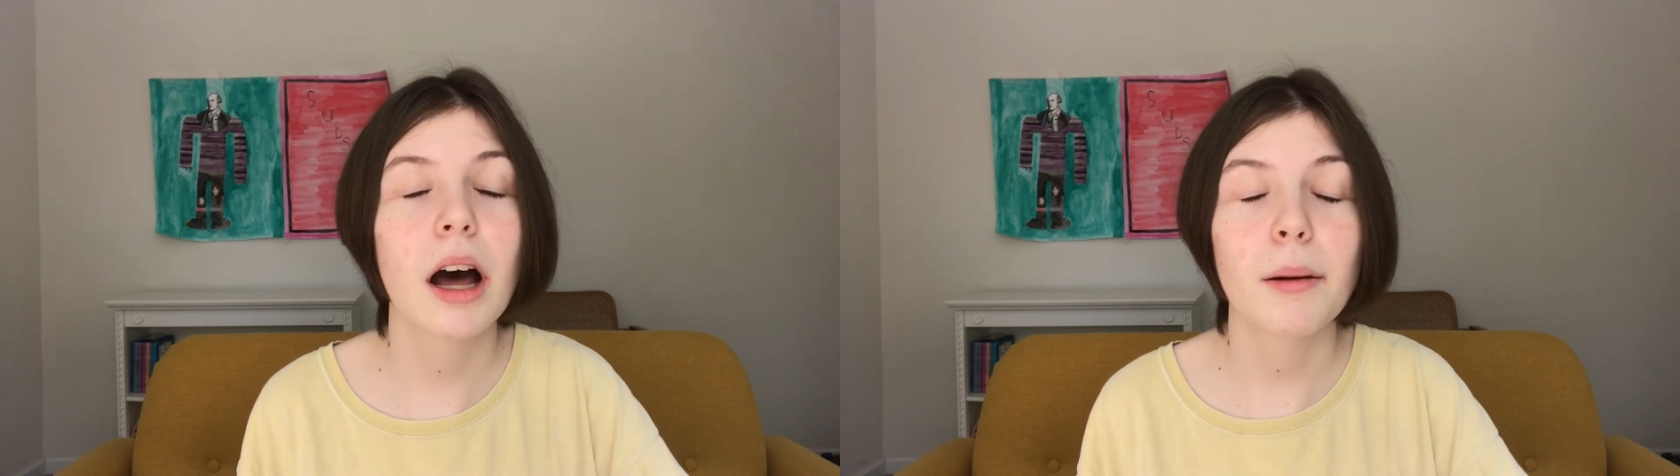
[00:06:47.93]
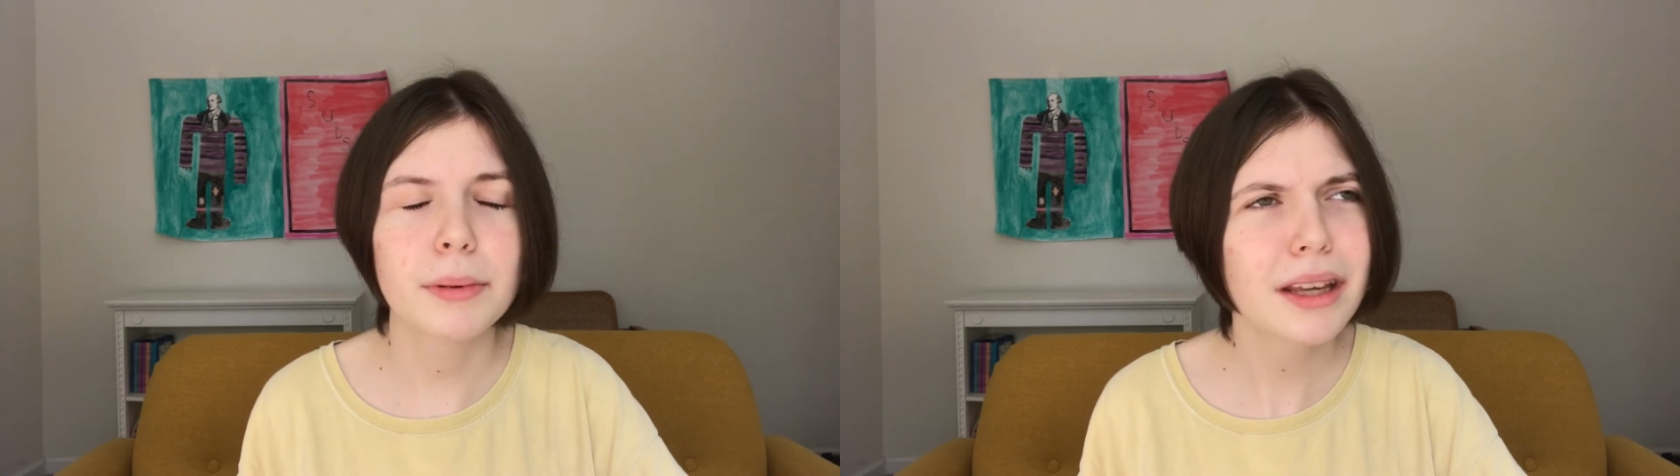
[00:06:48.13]

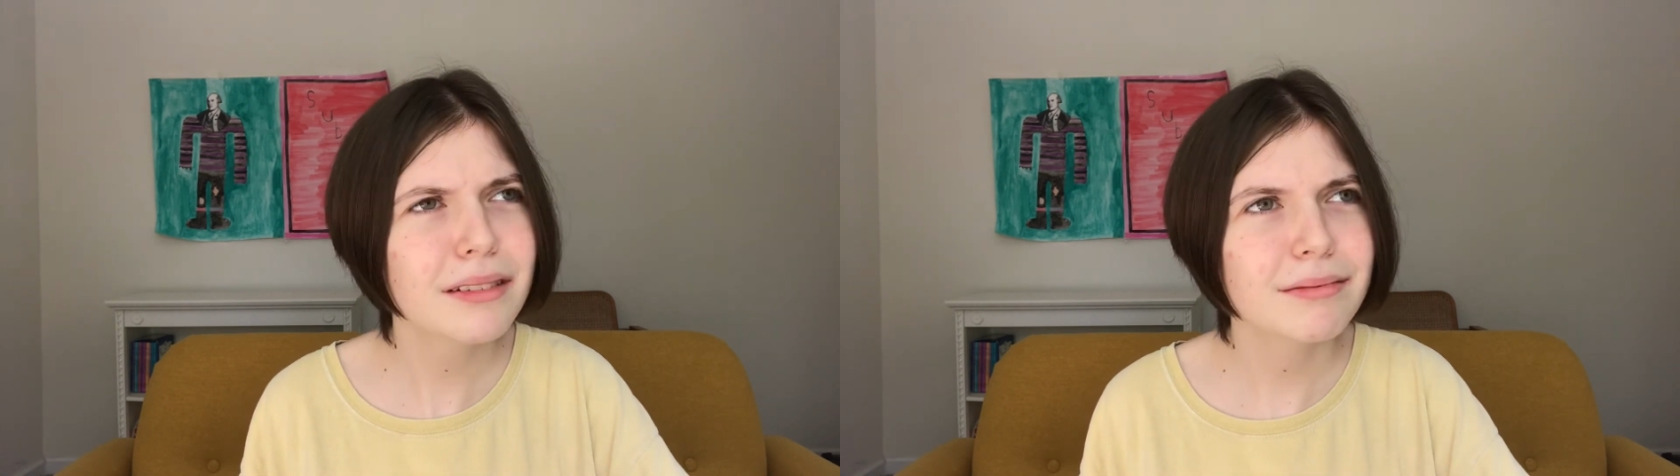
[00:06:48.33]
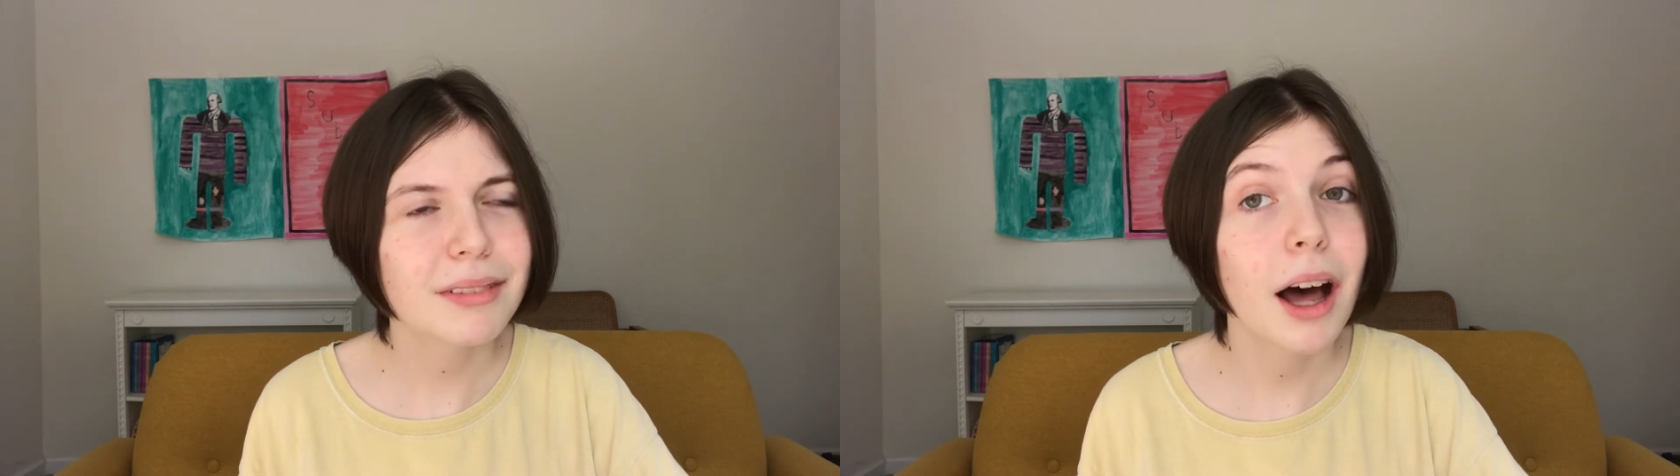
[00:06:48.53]

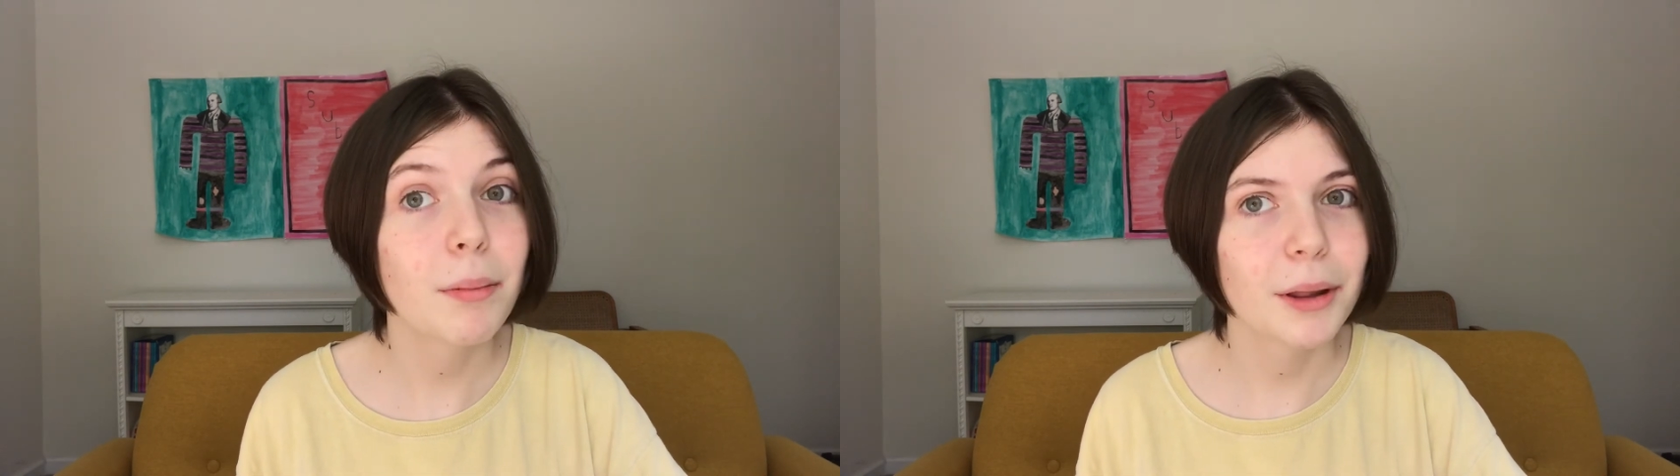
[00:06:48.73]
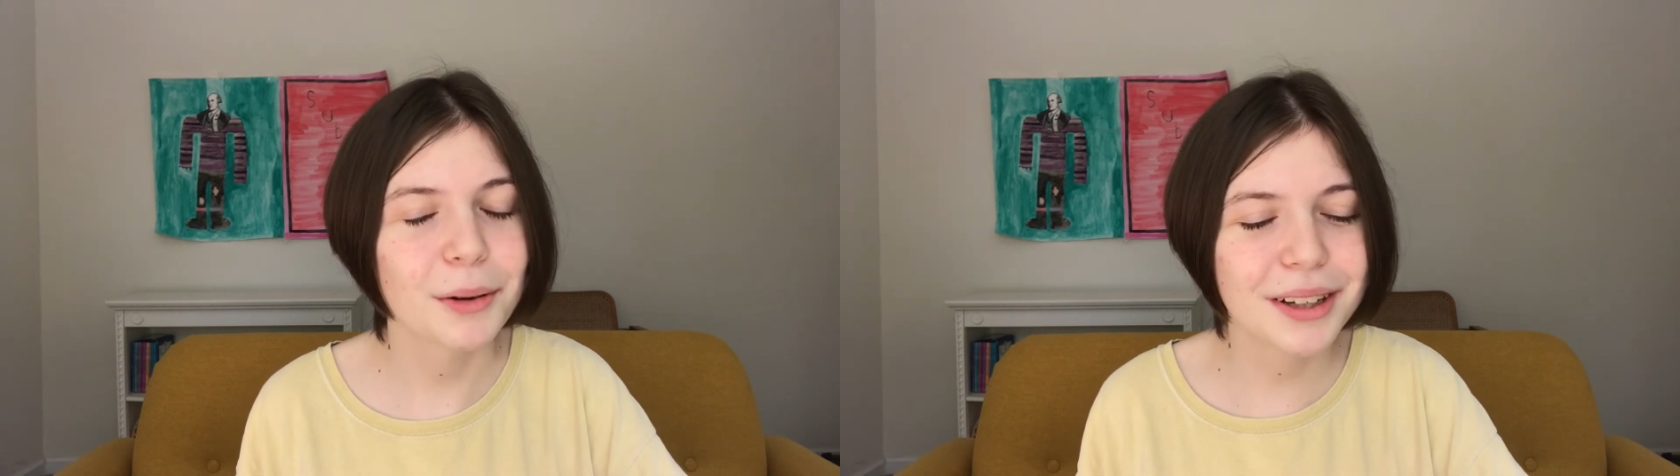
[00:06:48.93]

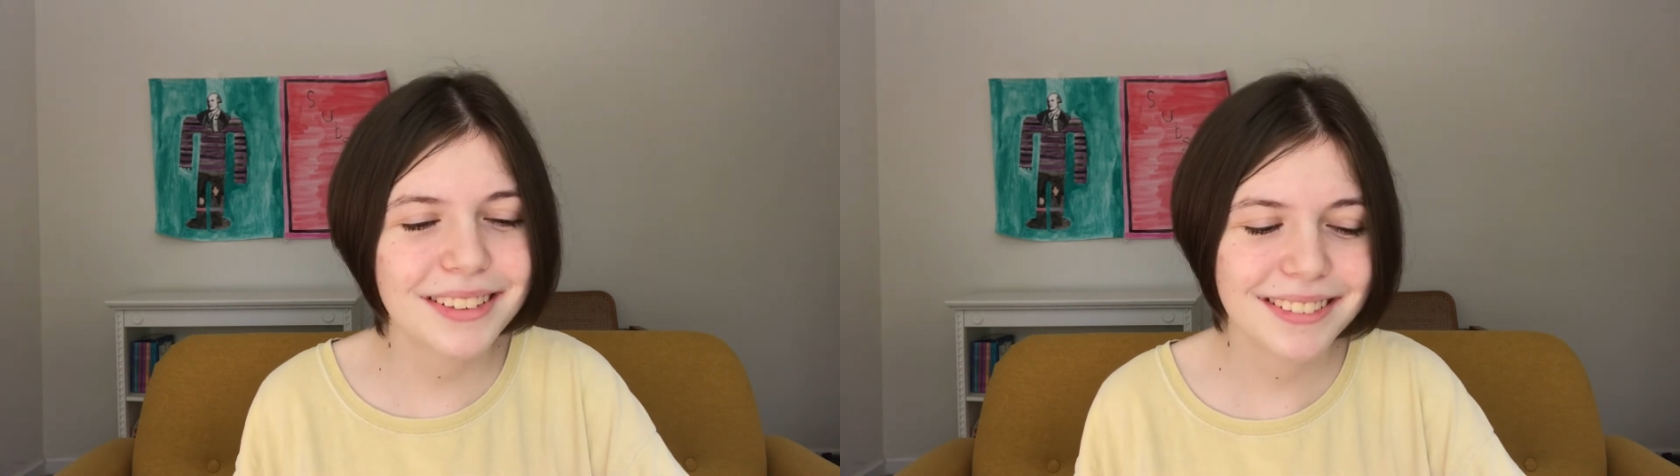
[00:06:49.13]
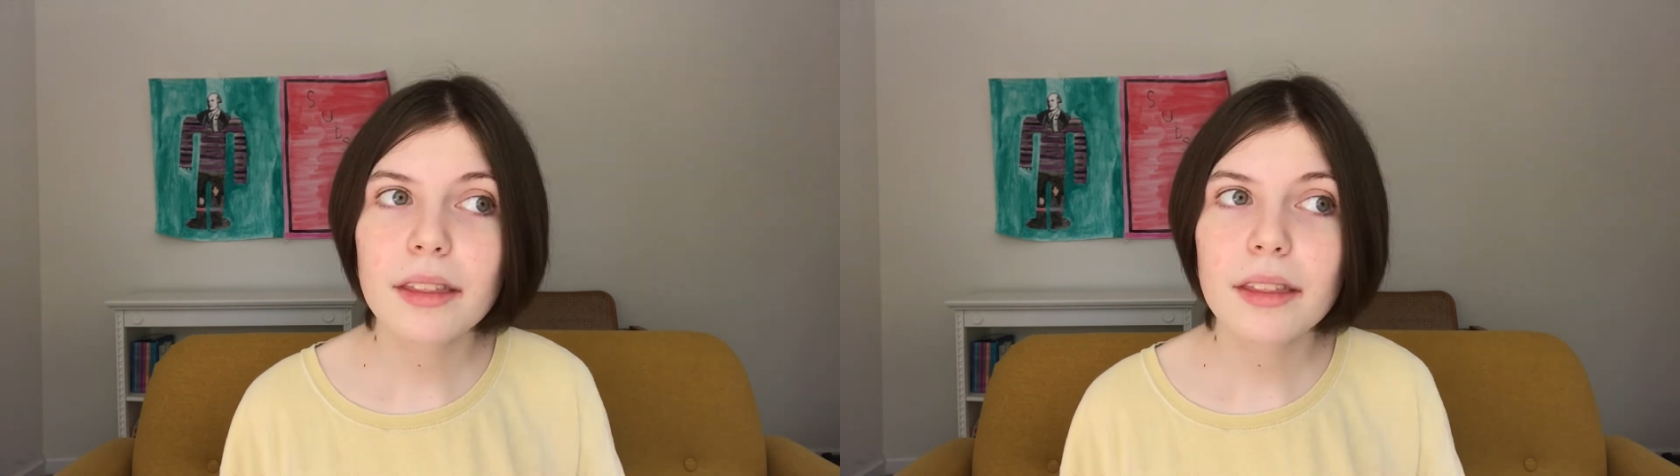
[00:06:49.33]
upload.